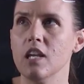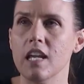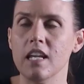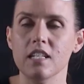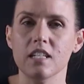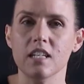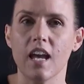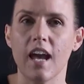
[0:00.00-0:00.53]

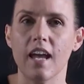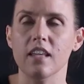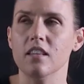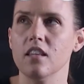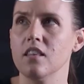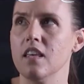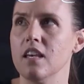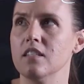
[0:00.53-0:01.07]
indicate
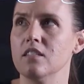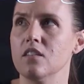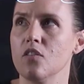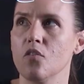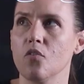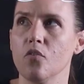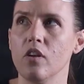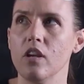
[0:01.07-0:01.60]
that there's
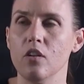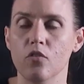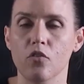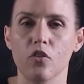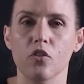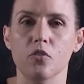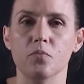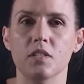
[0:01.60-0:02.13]
three
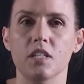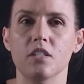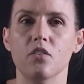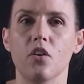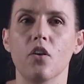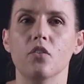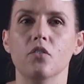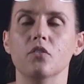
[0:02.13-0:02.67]
groups in
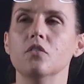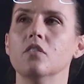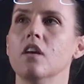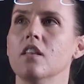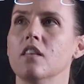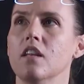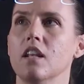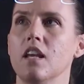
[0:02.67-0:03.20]
total
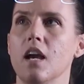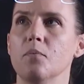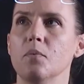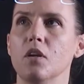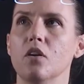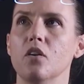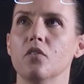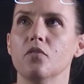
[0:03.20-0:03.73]
that are
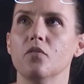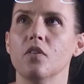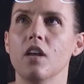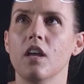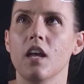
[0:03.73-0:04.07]
coming off.